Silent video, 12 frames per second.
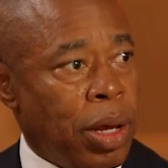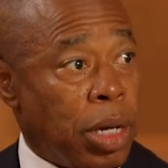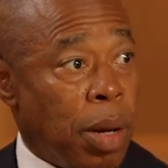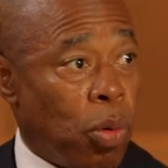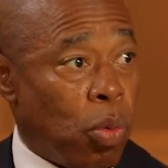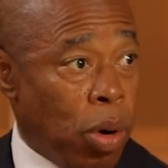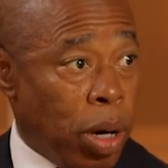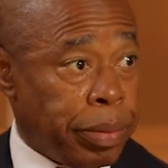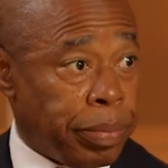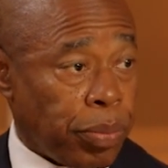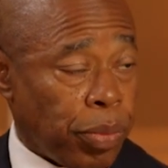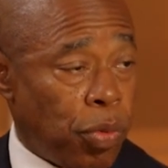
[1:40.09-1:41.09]
Number
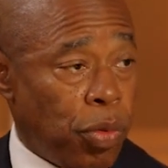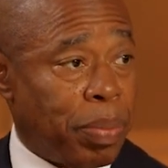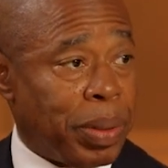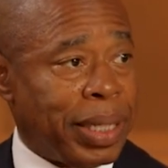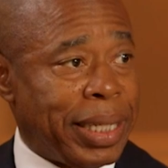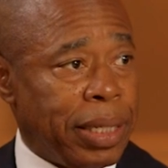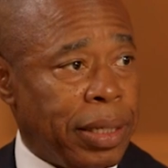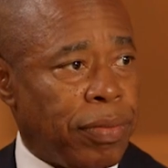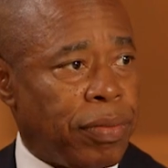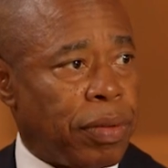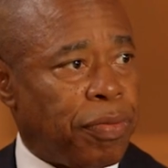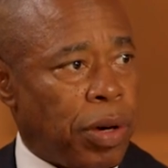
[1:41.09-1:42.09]
one, we
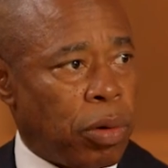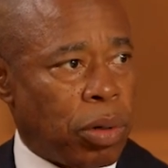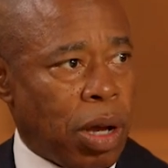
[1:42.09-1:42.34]
believe the federal